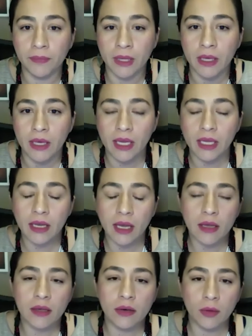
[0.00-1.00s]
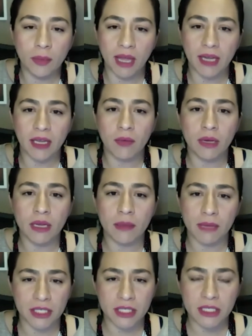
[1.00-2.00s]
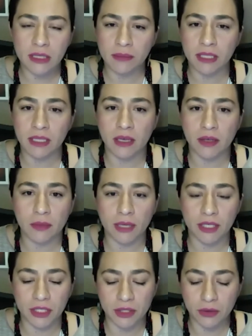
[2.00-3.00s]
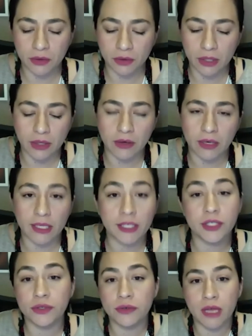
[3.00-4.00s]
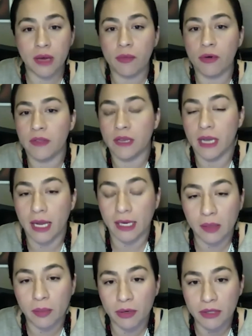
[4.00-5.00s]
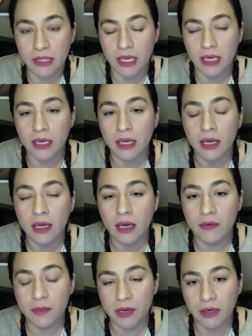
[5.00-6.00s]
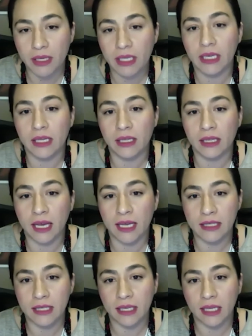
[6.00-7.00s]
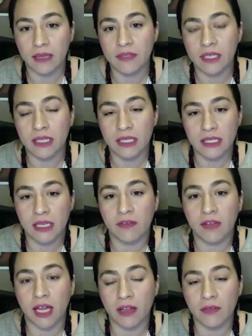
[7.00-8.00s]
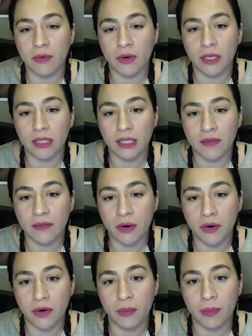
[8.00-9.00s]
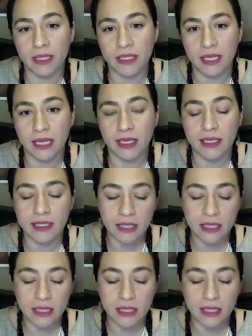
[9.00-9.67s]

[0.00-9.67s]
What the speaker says: And, Patty, I want to mention something that you mentioned earlier. It is true that more than 90% of American Indian Alaska Natives in the state of California live in our urban settings.